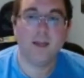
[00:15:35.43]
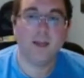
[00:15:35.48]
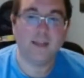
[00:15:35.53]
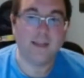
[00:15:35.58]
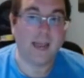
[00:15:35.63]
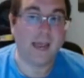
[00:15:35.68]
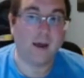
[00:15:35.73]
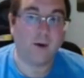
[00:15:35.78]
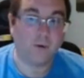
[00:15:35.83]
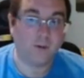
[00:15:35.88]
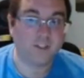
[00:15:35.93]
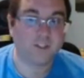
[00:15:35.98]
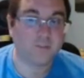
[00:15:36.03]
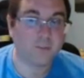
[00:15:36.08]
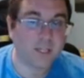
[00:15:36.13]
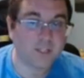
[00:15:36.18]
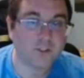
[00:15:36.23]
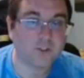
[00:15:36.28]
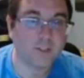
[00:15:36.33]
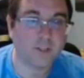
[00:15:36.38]
Now,
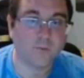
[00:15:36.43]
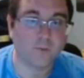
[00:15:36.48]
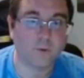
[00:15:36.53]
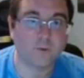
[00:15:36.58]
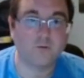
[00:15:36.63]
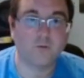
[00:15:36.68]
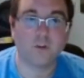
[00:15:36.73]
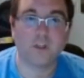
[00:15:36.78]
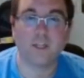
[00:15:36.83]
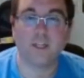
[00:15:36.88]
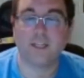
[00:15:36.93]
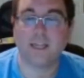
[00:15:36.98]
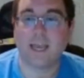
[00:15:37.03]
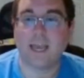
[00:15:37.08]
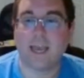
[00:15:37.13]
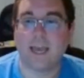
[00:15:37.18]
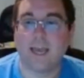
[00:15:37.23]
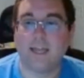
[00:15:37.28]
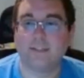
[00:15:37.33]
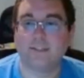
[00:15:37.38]
especially if we're looking
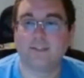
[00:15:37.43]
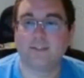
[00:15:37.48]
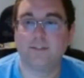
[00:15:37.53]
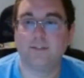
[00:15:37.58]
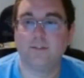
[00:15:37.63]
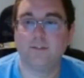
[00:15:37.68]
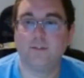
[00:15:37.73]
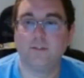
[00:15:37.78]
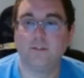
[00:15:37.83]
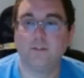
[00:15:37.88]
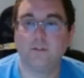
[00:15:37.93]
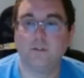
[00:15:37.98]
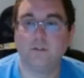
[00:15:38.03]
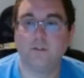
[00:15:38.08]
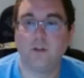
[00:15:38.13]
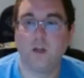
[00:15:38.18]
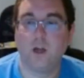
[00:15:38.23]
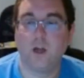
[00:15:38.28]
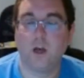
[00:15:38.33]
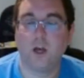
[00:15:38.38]
at
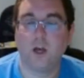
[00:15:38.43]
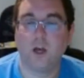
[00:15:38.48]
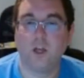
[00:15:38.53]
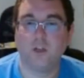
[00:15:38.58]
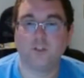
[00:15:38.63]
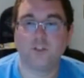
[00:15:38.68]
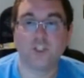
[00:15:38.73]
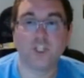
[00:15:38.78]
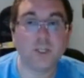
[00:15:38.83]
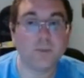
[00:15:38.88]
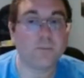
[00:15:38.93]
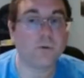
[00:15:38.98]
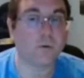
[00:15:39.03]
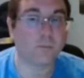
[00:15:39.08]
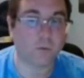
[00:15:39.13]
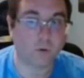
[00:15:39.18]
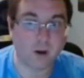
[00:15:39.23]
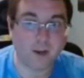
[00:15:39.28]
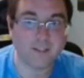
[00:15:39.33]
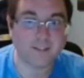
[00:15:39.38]
cheaper
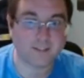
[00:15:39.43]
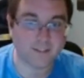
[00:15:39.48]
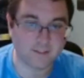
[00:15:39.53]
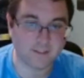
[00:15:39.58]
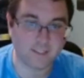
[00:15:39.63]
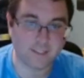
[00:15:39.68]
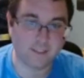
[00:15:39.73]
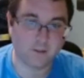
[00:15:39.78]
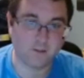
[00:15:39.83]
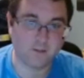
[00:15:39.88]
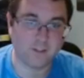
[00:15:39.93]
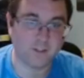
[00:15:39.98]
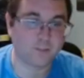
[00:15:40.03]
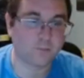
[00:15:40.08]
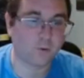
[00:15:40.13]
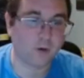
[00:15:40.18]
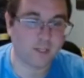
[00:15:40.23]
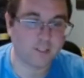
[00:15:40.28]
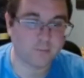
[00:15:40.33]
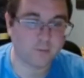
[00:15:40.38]
prices here, this
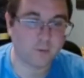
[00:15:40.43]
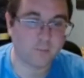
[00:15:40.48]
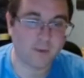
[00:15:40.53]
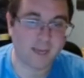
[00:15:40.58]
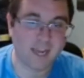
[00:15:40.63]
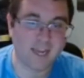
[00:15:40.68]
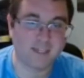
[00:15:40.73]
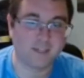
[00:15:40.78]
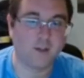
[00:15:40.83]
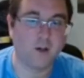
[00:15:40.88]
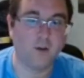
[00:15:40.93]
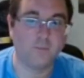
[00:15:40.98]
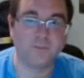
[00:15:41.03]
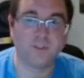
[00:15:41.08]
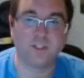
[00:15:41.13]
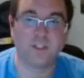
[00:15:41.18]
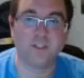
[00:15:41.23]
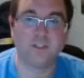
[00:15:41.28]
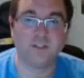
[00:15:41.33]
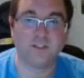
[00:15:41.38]
price per pack
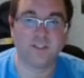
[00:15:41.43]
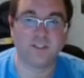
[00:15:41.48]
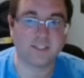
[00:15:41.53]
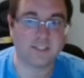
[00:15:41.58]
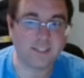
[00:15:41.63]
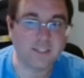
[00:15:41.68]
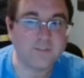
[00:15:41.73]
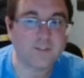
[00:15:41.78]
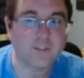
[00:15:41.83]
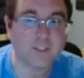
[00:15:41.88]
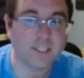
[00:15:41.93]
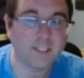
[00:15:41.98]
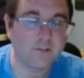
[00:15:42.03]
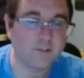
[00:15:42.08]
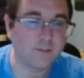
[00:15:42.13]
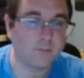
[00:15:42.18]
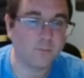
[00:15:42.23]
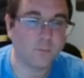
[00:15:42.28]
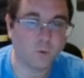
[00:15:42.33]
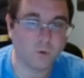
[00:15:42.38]
comes in
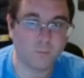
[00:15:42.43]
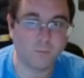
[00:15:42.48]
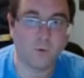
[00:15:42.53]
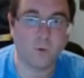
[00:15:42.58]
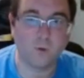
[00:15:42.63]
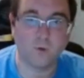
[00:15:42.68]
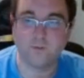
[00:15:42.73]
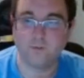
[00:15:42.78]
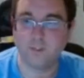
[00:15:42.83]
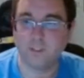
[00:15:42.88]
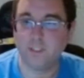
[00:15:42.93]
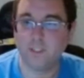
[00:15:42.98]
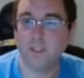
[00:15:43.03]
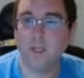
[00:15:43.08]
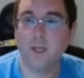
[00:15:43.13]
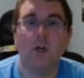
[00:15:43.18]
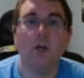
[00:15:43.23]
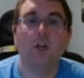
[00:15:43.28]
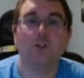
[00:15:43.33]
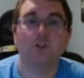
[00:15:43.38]
significantly more importantly.
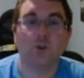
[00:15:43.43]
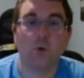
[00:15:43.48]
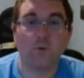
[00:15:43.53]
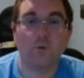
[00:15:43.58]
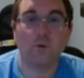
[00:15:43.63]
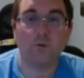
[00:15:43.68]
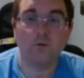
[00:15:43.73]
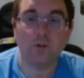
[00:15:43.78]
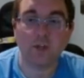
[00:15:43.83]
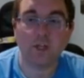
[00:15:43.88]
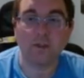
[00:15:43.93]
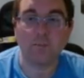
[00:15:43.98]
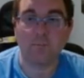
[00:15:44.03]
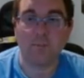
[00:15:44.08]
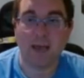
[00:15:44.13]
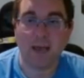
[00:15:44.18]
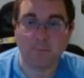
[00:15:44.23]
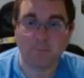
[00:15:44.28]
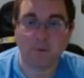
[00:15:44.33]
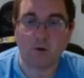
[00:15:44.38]
So if we look at
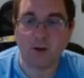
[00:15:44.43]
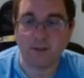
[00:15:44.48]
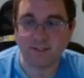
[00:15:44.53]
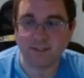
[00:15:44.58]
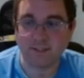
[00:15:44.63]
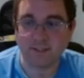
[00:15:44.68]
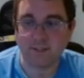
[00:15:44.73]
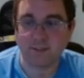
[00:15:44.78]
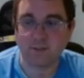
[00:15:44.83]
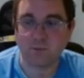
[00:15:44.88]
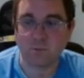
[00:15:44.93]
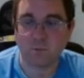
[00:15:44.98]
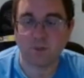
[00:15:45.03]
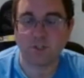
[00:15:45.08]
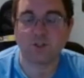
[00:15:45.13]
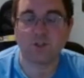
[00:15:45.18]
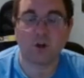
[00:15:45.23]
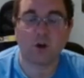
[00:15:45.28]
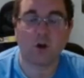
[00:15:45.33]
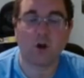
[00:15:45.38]
MAPP prices,
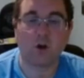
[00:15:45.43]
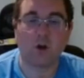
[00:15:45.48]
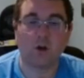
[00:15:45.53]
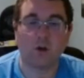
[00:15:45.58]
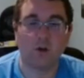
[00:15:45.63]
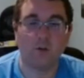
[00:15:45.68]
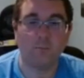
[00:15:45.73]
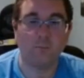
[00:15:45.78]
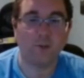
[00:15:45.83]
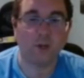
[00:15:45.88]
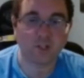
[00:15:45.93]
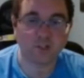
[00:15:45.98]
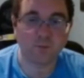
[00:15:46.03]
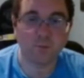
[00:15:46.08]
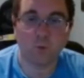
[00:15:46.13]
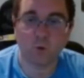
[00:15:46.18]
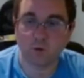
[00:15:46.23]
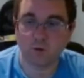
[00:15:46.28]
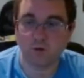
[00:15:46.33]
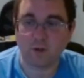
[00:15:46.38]
which are much
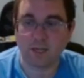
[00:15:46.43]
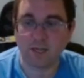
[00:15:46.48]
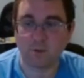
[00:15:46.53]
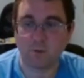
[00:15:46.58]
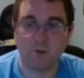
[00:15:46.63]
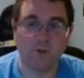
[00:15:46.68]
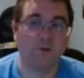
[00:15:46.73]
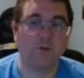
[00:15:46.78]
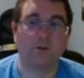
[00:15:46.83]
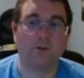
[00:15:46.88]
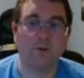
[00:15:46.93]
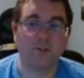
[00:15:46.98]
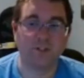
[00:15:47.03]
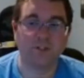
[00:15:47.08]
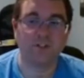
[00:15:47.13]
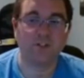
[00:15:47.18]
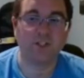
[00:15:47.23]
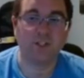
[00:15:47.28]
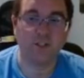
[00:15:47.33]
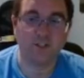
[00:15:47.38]
more like what you're going to
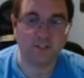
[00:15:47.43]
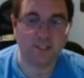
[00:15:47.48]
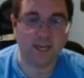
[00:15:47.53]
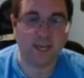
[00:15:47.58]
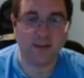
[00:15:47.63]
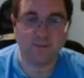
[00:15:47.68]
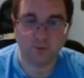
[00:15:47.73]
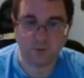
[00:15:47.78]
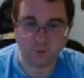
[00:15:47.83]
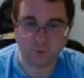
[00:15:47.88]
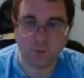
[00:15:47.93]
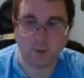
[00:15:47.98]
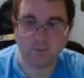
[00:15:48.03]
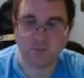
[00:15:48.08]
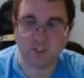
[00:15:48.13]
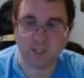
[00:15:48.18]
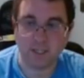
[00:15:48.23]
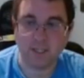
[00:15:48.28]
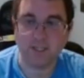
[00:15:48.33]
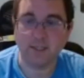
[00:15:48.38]
see on the average
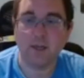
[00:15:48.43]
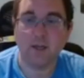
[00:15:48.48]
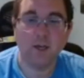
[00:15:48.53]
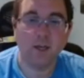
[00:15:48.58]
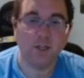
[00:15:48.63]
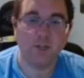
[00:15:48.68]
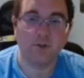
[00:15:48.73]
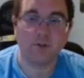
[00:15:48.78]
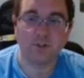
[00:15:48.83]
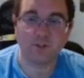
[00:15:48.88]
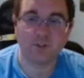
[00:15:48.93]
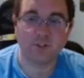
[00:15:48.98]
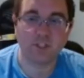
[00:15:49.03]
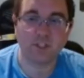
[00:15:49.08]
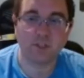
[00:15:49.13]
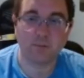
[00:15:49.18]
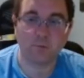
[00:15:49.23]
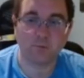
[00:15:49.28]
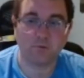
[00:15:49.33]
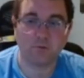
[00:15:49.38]
website, you can see
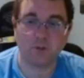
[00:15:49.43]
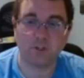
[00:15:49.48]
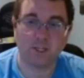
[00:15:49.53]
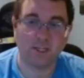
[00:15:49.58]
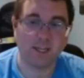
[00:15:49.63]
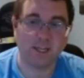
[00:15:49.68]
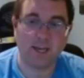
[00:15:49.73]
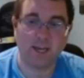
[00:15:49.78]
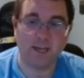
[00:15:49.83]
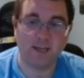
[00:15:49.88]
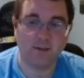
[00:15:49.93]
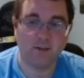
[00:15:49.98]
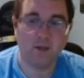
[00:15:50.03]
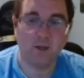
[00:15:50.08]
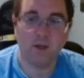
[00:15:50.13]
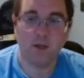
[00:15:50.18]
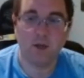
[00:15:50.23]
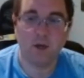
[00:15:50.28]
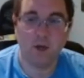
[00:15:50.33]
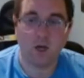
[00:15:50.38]
that we're looking at
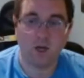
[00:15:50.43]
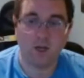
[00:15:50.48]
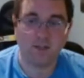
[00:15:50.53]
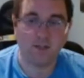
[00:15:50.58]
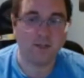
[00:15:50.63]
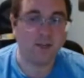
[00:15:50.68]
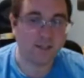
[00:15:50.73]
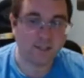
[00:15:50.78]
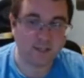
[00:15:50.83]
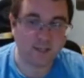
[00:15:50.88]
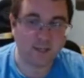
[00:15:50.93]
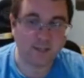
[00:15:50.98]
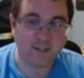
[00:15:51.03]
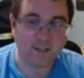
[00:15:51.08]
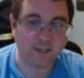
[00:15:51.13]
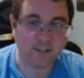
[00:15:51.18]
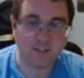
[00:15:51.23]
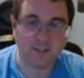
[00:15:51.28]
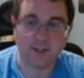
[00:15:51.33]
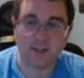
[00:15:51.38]

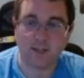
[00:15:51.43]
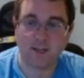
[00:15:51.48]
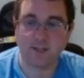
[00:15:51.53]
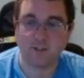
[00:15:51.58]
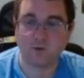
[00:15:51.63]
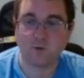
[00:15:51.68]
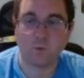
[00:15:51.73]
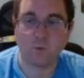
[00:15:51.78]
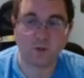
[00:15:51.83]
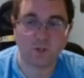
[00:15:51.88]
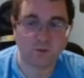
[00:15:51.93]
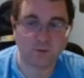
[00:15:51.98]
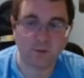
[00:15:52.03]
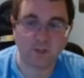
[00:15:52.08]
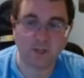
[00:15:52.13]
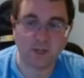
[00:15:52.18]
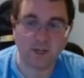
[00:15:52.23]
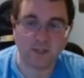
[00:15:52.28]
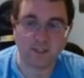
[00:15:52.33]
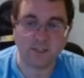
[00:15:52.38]
$99.99,
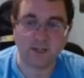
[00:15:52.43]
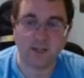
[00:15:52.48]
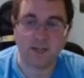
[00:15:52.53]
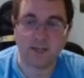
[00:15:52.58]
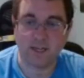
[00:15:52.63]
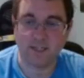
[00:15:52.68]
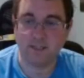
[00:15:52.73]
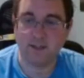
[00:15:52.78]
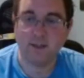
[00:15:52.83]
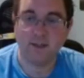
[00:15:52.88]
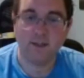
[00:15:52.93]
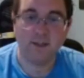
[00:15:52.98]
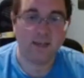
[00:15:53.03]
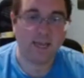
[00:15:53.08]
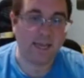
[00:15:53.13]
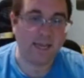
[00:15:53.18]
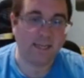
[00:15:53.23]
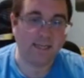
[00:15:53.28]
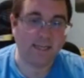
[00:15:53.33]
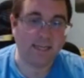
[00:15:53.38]
$23.99,
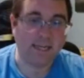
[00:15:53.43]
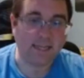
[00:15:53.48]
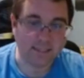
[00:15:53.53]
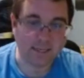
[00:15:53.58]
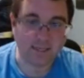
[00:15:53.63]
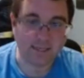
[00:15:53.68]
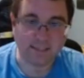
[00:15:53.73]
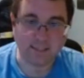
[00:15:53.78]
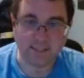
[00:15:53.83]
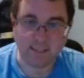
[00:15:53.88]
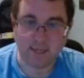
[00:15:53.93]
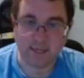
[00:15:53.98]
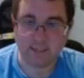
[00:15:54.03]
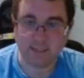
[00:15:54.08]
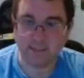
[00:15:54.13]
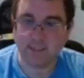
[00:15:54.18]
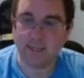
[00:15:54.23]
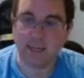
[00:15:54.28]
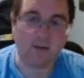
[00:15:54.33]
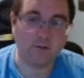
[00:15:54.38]
and
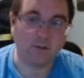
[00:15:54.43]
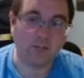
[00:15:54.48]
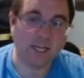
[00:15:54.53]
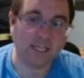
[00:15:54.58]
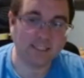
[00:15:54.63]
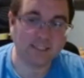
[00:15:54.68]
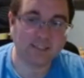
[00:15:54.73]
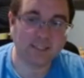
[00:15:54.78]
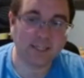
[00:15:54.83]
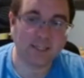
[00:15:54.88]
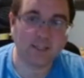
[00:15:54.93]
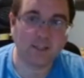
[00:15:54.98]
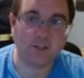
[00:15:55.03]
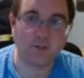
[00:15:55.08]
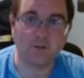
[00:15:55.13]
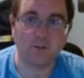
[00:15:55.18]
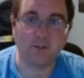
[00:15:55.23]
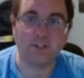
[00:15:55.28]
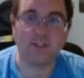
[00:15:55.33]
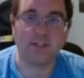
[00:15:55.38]
$8.99. Now, not to say that
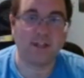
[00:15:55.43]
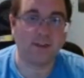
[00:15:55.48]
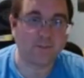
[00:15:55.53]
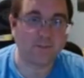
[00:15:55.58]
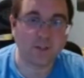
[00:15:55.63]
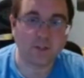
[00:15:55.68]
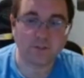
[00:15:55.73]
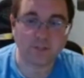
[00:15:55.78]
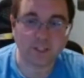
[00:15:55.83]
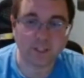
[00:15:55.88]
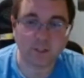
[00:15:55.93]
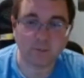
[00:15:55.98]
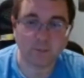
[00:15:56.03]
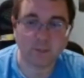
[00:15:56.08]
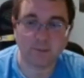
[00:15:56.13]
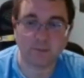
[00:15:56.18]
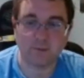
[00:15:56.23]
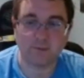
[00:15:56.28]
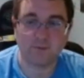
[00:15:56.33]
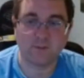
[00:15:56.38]
you're definitely going to be
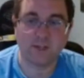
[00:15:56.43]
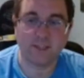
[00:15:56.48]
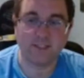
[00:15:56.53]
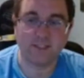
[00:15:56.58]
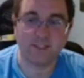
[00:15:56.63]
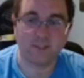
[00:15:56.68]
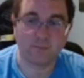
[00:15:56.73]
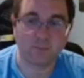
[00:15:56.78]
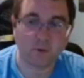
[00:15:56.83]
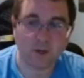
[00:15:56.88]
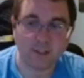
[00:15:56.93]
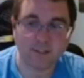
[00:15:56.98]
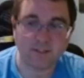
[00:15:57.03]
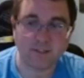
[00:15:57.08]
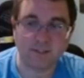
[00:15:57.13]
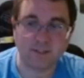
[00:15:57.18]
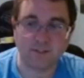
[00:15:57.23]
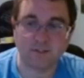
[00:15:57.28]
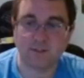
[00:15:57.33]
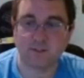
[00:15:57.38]
able to find these
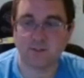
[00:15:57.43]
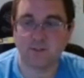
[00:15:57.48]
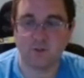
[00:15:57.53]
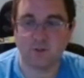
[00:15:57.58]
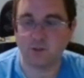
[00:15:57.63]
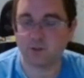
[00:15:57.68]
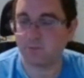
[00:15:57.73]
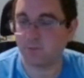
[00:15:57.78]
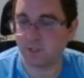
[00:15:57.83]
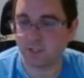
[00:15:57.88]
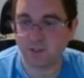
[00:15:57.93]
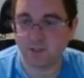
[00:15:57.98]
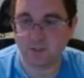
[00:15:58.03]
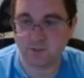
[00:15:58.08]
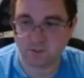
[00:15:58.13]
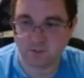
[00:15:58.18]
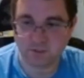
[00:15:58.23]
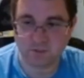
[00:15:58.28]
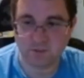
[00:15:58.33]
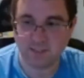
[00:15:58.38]
prices just
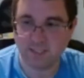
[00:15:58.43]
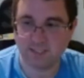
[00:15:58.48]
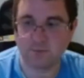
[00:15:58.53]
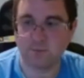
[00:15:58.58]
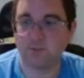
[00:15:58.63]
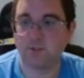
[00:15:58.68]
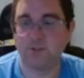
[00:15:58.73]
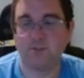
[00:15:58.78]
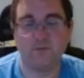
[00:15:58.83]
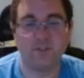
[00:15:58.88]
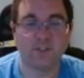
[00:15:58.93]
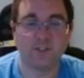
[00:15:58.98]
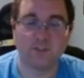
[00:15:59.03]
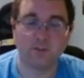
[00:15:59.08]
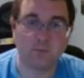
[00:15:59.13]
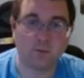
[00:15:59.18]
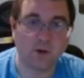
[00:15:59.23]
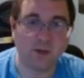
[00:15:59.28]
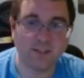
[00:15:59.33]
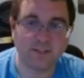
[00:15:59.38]
because that's what the
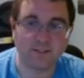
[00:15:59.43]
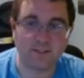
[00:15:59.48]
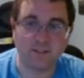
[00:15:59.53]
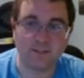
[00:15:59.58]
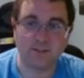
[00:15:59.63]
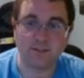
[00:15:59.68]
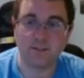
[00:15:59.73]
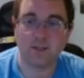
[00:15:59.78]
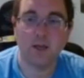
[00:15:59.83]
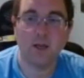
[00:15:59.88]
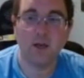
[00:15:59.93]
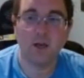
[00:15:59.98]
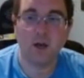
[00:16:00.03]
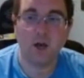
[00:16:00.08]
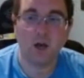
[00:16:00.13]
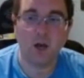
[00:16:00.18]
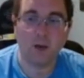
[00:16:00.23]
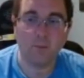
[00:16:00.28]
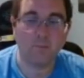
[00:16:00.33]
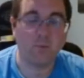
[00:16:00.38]
listed price is,
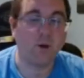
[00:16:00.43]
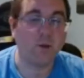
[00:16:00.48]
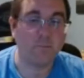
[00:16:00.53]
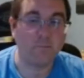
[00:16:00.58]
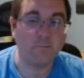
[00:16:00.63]
but